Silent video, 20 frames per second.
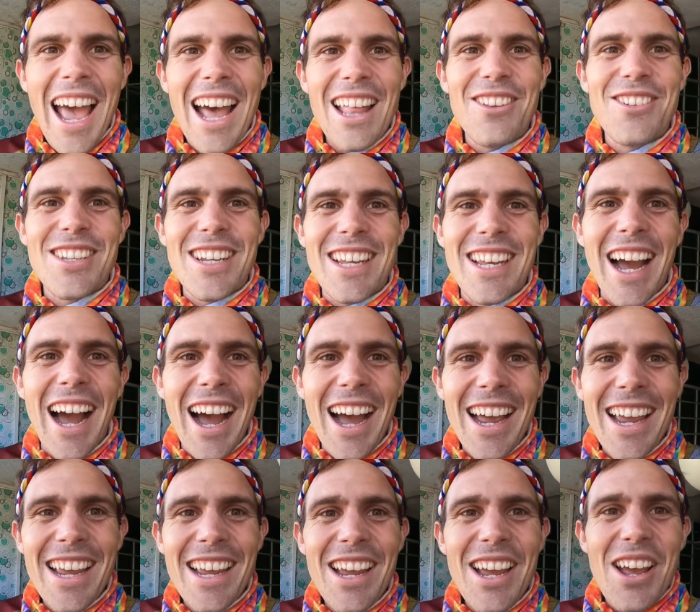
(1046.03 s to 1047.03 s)
And there's a
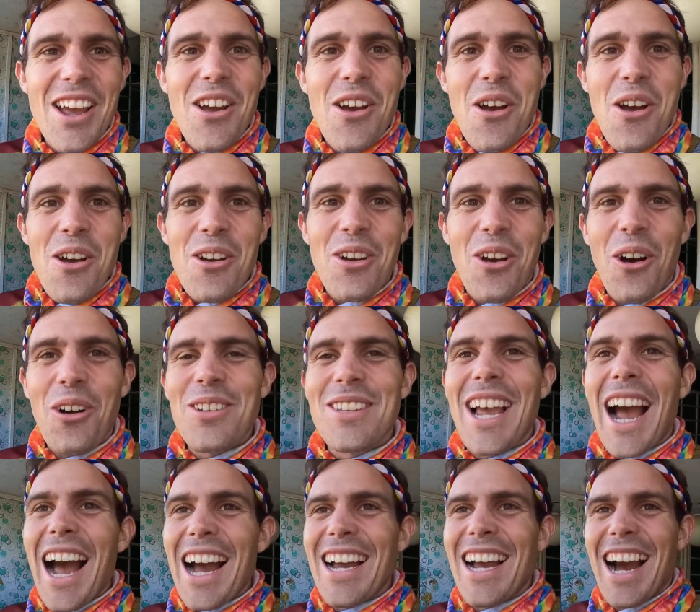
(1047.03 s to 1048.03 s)
guy called
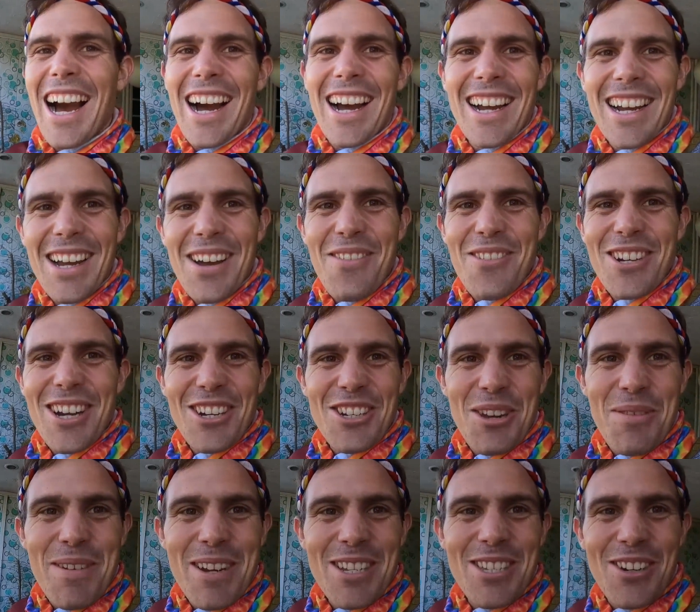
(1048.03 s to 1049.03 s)
Kagang, which
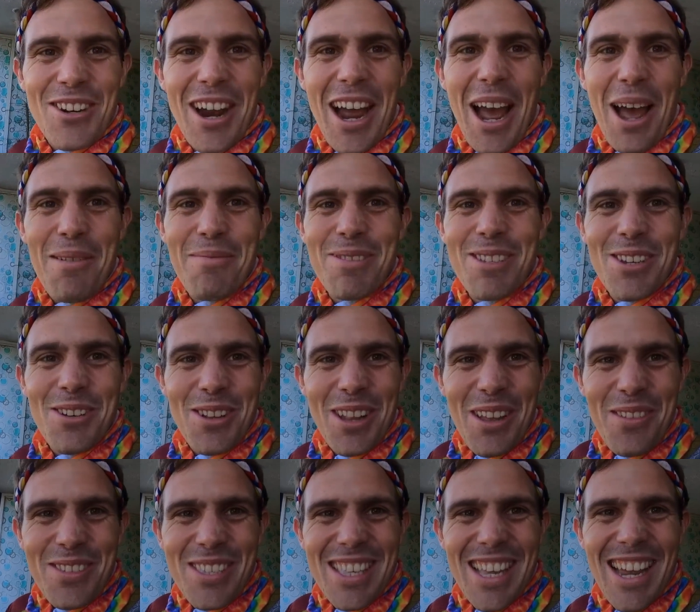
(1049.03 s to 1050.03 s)
actually means crabs, who
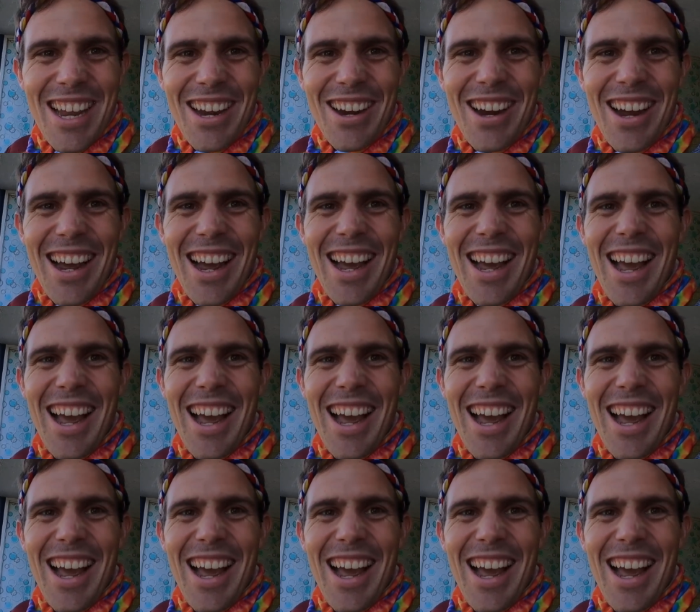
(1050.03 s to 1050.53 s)
lives there.